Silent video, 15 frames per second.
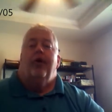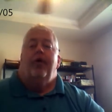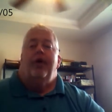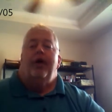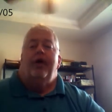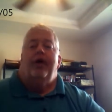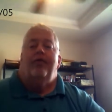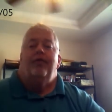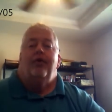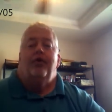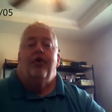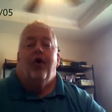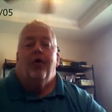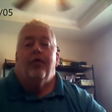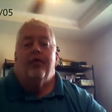And if you
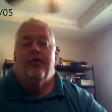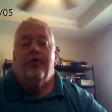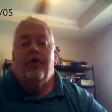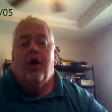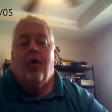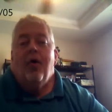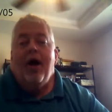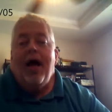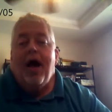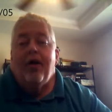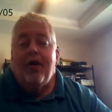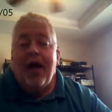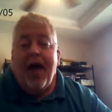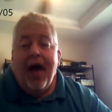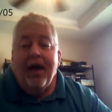don't know how
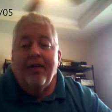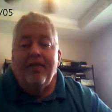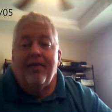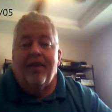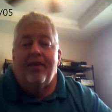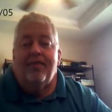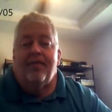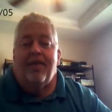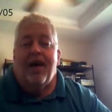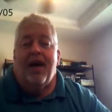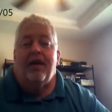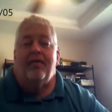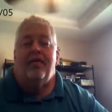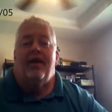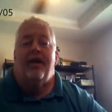to access
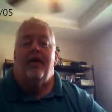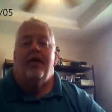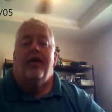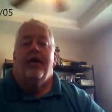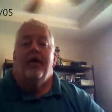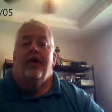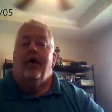that, then